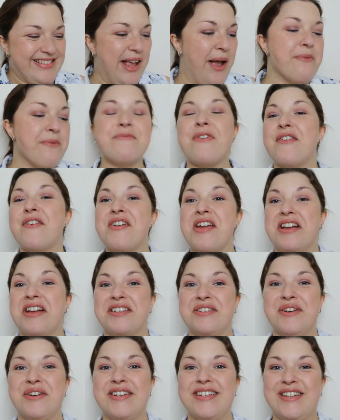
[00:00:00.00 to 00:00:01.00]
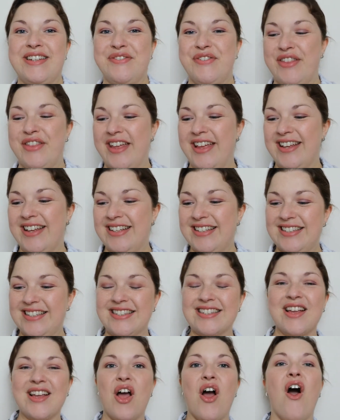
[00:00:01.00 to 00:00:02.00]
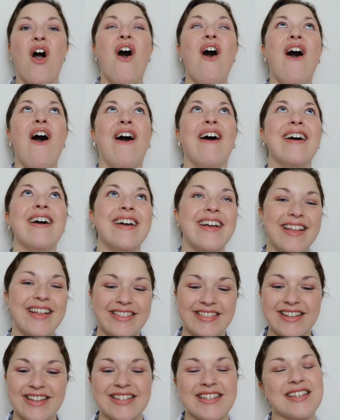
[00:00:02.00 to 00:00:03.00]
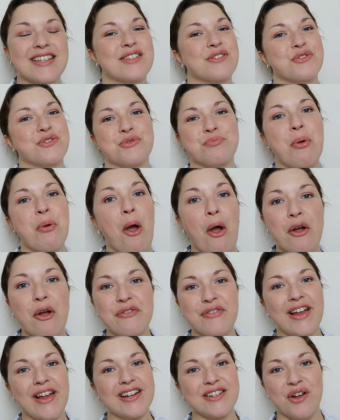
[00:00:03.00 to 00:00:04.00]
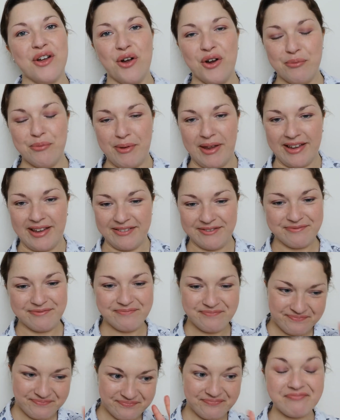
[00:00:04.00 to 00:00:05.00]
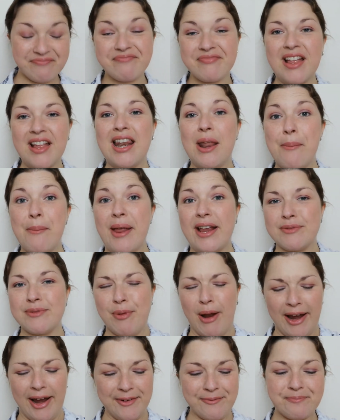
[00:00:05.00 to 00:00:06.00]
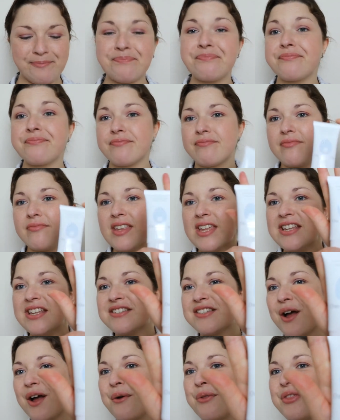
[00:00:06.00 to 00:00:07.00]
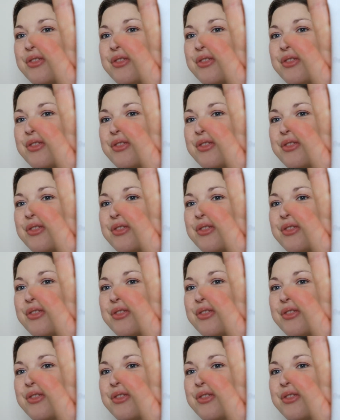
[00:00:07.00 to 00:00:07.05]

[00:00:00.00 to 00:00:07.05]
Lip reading: very excited for this. This is just perfect timing. Let me explain. So